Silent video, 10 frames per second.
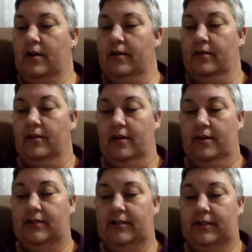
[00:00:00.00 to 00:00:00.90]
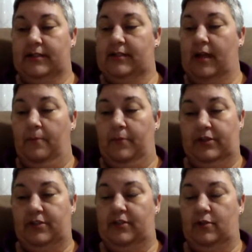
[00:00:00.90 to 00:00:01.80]
This is a
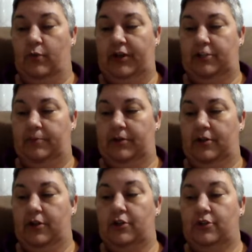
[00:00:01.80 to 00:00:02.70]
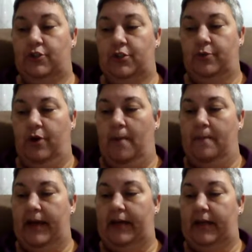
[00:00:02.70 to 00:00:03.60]
business arrangement. Do not
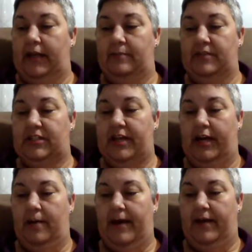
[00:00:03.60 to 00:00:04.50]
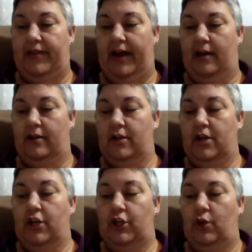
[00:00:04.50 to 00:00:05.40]
make any mistake about that.
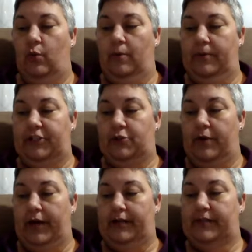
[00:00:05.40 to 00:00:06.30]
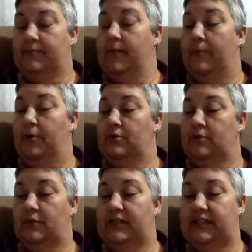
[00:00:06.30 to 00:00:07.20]
You will be trained as my
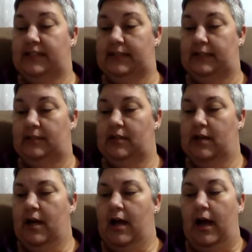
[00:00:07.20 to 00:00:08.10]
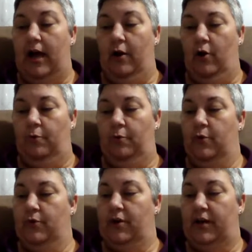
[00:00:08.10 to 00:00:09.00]
personal assistant. I hope you
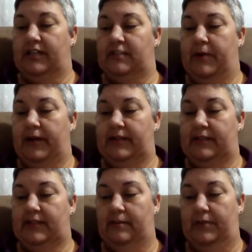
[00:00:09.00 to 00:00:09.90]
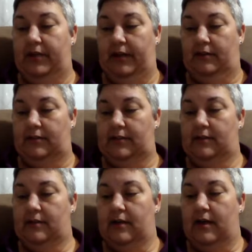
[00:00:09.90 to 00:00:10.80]
are not expecting something else.
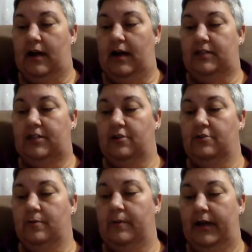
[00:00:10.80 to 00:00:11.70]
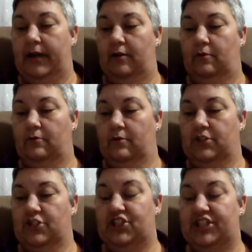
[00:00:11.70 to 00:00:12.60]
I turned on my heel.
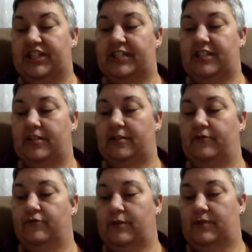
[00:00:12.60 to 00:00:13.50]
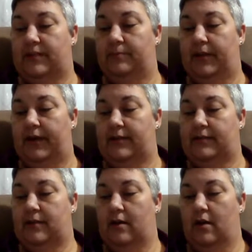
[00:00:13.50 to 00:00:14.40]
She stood frozen in place.